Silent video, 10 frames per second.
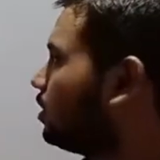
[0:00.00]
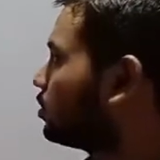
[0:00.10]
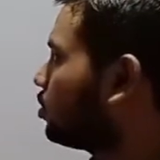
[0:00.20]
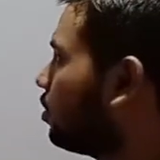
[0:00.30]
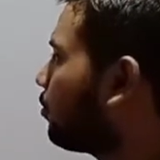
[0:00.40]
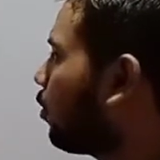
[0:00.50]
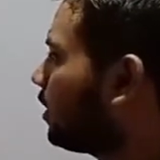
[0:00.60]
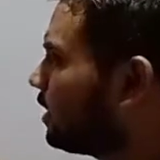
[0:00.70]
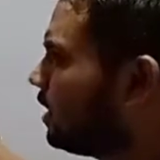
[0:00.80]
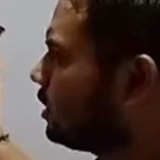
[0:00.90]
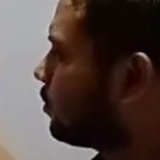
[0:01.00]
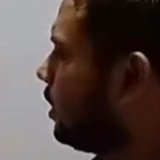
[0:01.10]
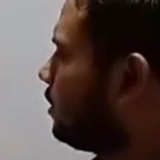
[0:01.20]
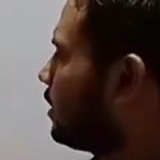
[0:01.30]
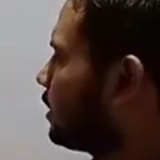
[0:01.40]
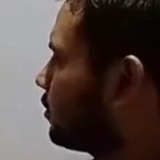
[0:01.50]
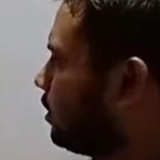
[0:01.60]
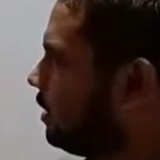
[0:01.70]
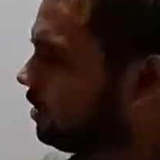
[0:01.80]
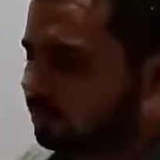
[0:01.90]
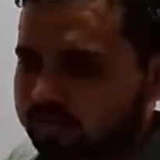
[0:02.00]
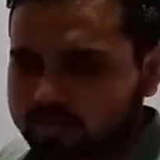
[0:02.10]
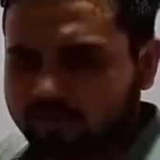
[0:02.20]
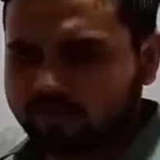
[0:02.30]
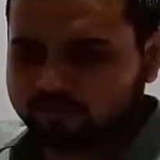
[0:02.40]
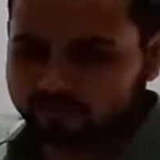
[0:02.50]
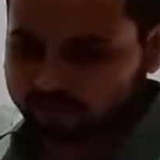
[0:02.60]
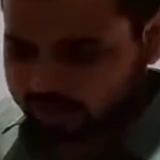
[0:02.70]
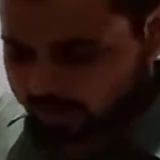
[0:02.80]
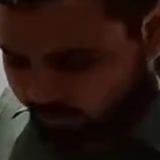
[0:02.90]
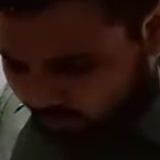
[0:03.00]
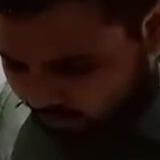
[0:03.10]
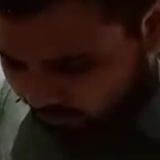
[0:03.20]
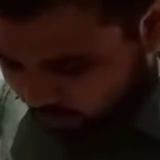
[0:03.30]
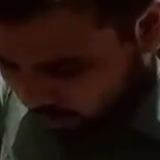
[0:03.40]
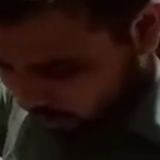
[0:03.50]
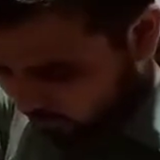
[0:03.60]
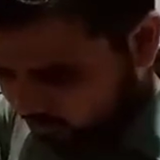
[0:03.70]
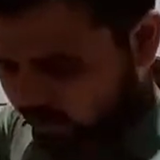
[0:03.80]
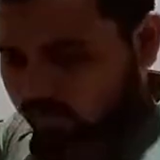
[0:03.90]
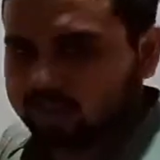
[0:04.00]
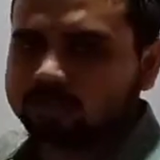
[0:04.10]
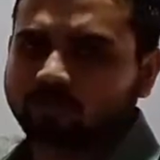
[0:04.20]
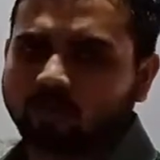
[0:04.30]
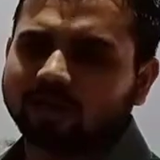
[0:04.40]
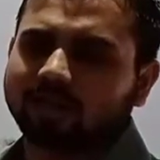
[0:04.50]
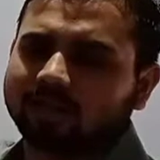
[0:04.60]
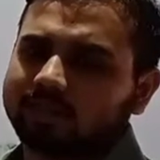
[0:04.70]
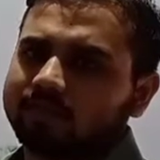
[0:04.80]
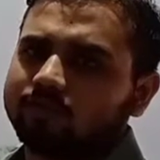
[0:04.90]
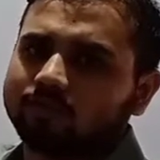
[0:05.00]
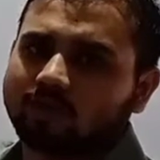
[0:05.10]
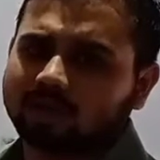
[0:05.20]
So pointer is what? Actually, if anyone you asked you that what is pointer, then you